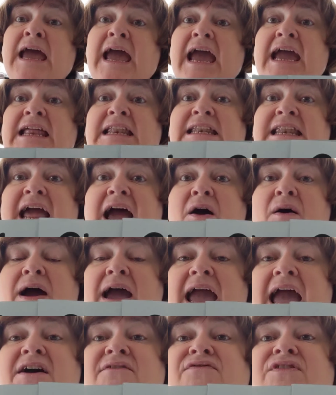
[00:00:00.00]
And now I
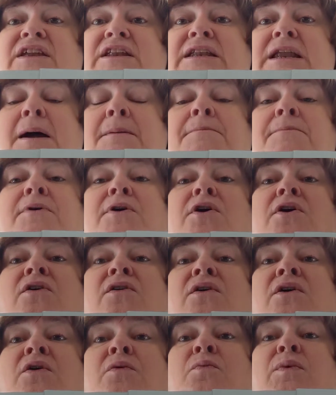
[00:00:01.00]
have the
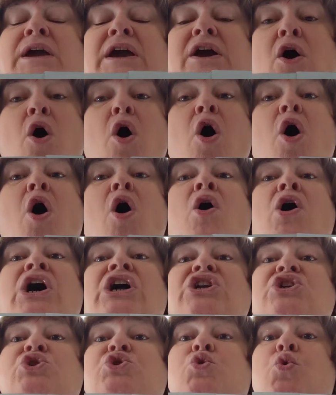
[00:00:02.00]
number we call
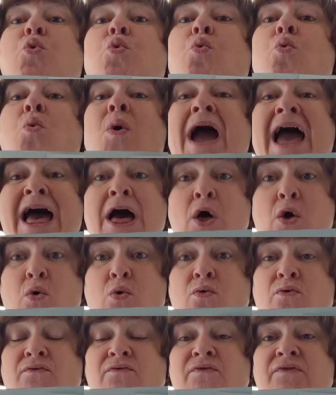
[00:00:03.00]

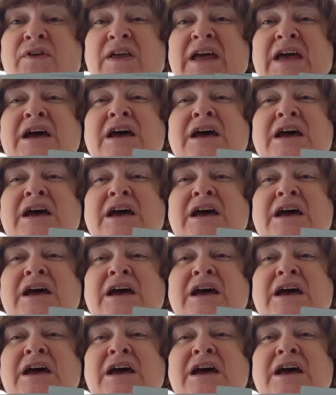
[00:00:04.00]
12.